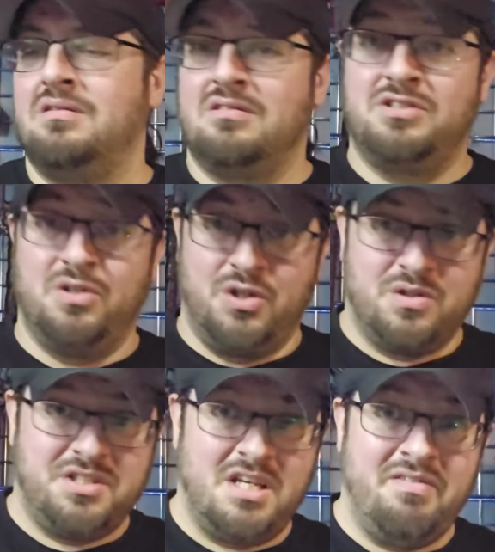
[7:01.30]
So you're
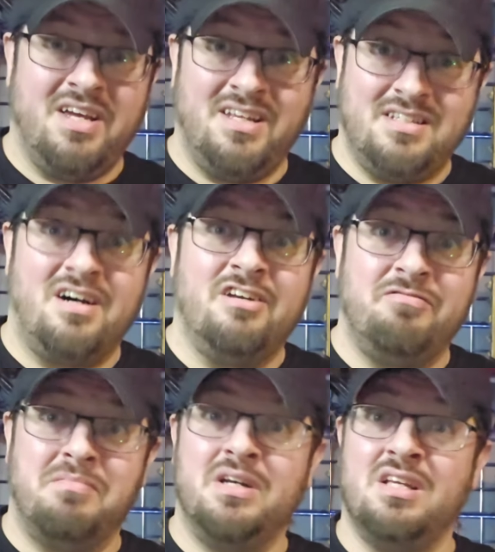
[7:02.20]
saving a ton
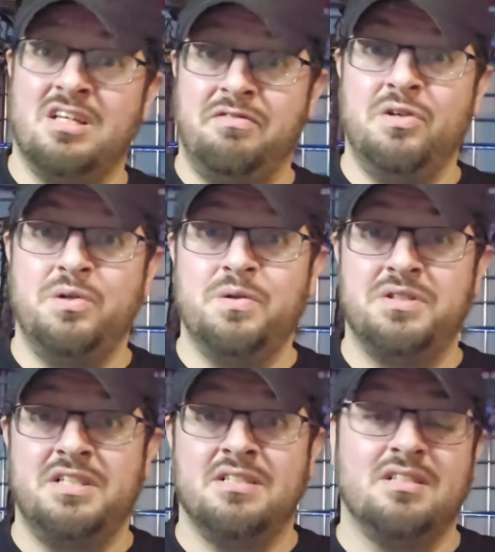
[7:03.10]
of money if you
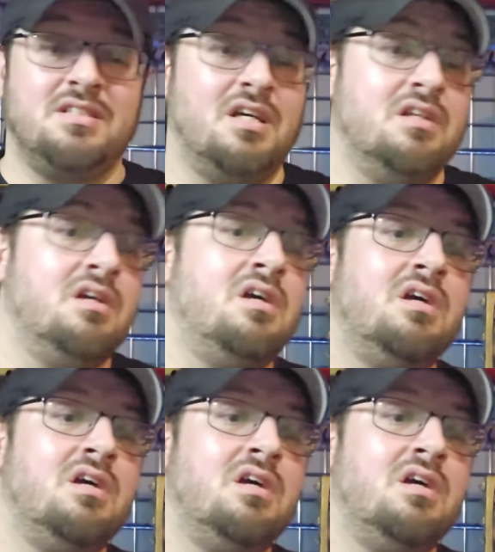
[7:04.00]
use these instead.